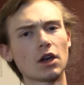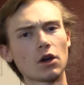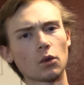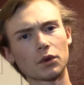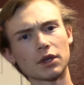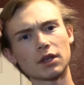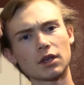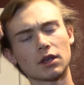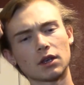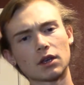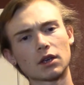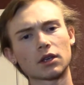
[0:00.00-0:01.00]

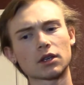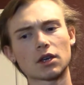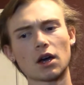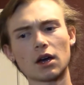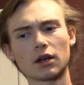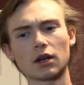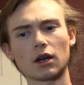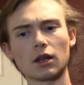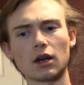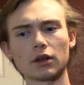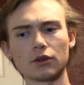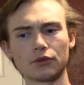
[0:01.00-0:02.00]
We got a
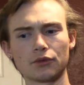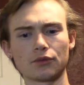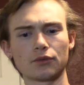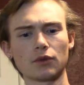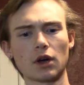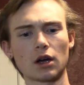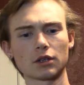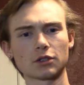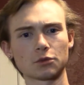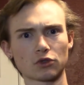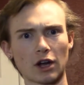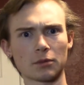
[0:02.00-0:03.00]
lot of
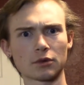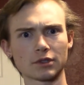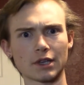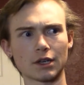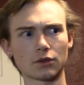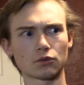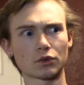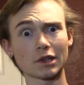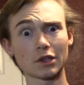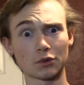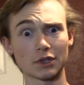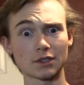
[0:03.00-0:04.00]
subscribers like
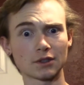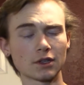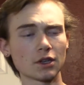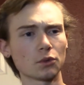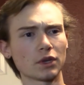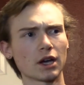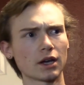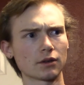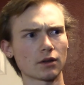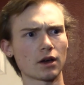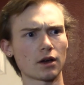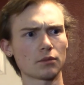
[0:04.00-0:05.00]
really recently. We
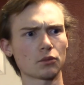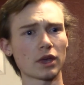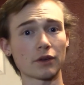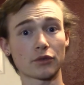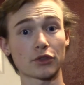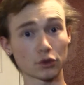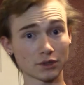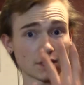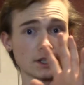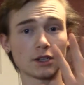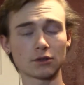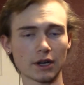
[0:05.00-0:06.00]
have
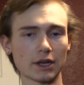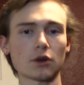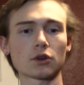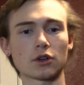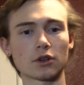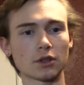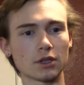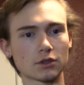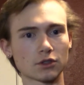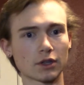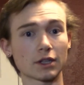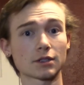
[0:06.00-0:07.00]
13 right now currently,
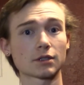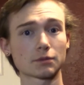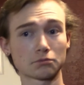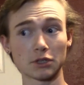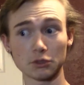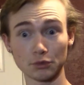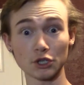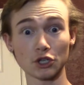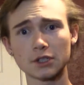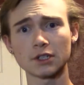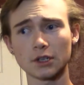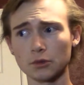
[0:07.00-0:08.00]
so that's pretty
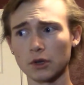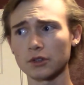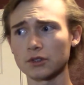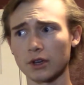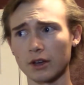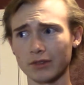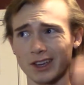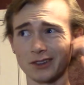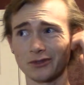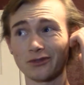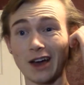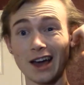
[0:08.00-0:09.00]
good. Sick. We also have like
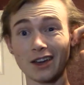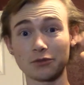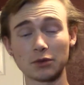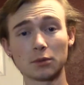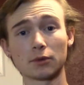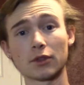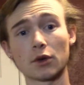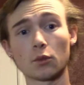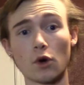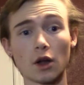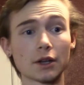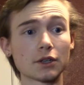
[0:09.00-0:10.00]
5 people that
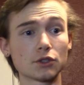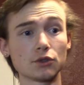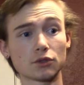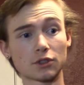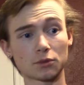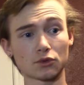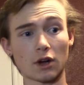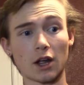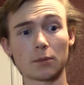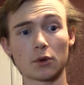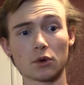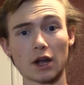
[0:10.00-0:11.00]
wanted to
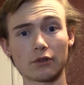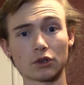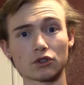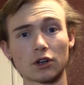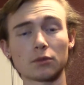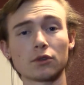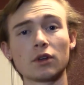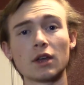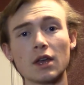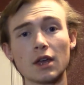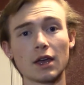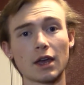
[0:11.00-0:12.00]
subscribe but we're having trouble
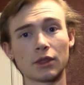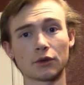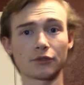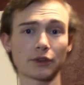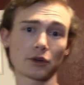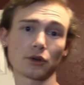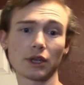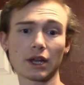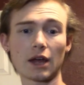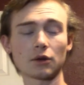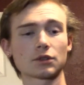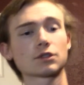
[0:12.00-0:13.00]
and they're figuring it
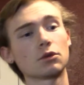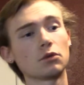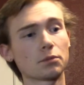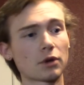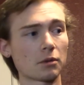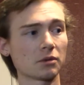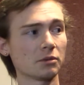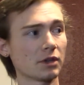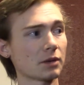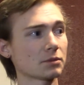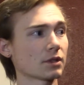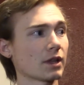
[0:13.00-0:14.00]
out, so we'll probably be
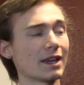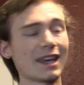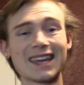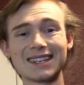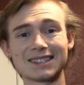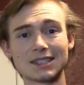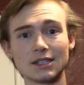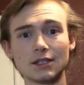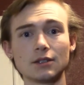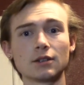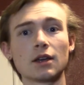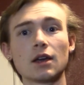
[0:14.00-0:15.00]
up to like
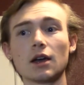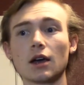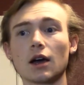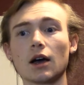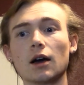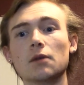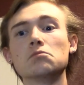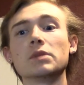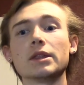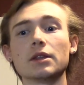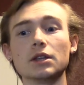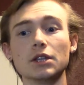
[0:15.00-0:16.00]
18
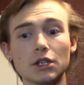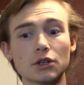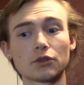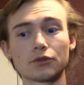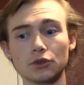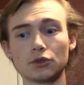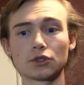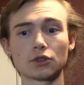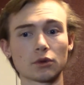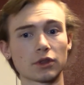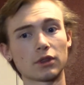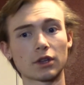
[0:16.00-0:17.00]
in the near future
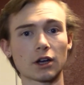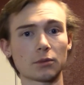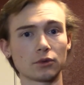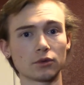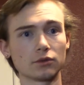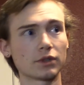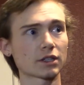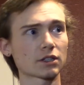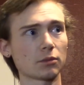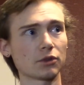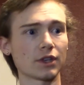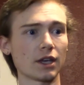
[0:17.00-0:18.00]
within the next
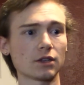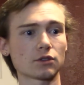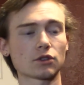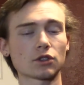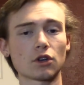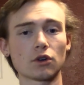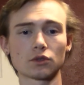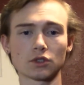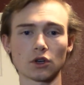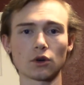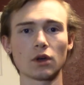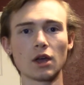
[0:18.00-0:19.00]
couple days or so.
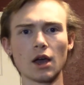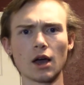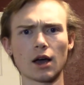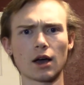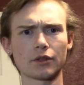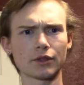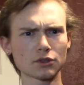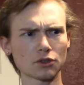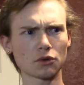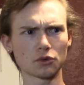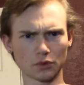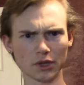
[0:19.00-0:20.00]
So things are
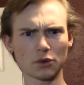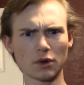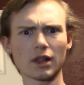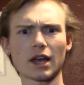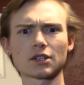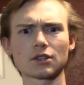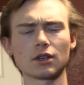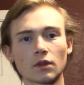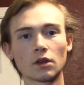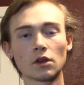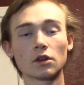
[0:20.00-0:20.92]
going really well actually.